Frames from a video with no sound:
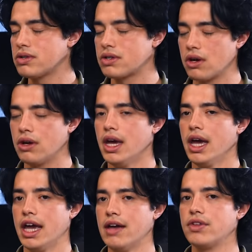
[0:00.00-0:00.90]
So
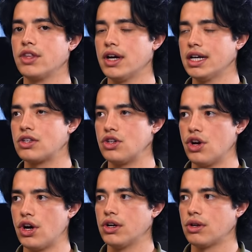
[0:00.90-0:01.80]
even though it's
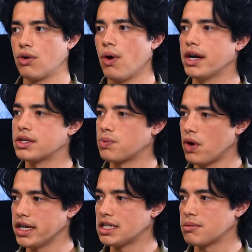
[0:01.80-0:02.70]
not quite as
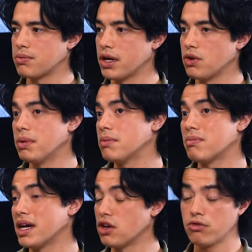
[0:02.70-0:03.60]
widespread, or people
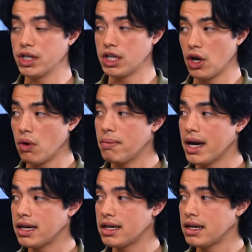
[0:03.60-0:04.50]
may not really know
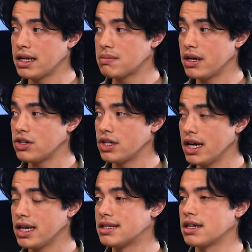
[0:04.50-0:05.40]
about it as much
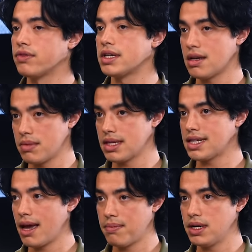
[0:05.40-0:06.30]
yet, it's definitely something that's
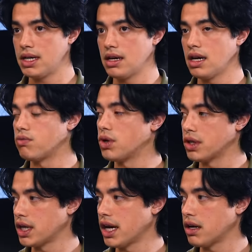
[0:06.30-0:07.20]
happening and
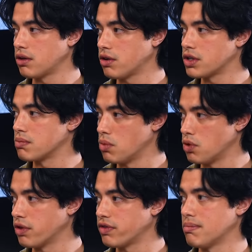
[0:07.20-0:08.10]
rolling out across
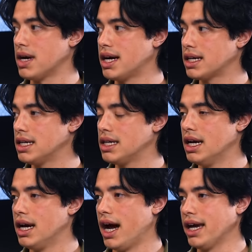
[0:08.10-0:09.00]
more of the market.
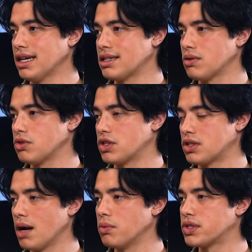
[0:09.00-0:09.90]
I guess it'll,
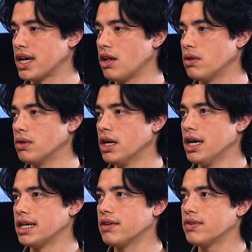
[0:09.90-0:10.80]
time will tell,
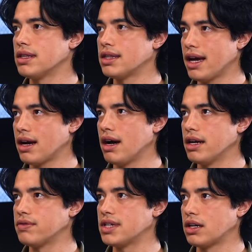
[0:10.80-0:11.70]
given that
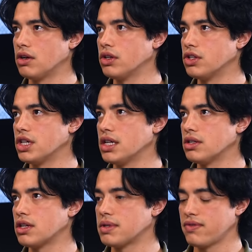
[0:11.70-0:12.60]
kind of technology
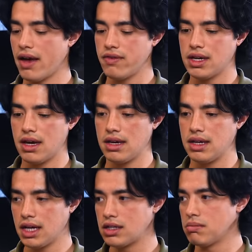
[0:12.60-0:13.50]
in terms of having a
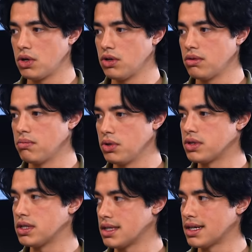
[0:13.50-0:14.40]
connected modem
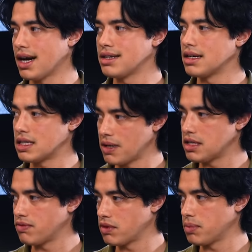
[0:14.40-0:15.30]
built into the car is an
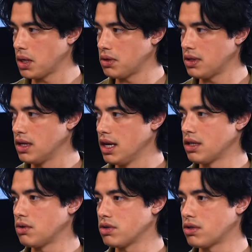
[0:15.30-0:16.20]
expensive component
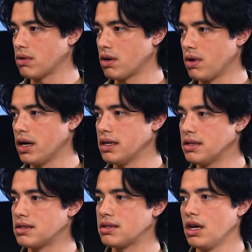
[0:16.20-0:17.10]
that also
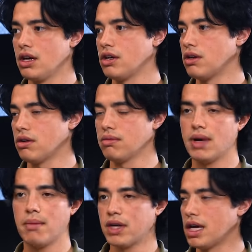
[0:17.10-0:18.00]
requires, you know,
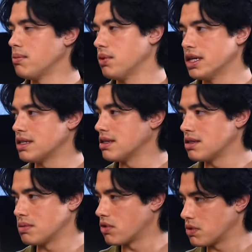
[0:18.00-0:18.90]
upkeep or needs a
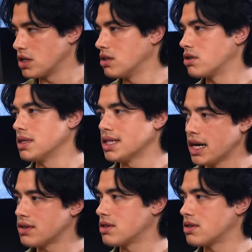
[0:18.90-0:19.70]
subscription to a data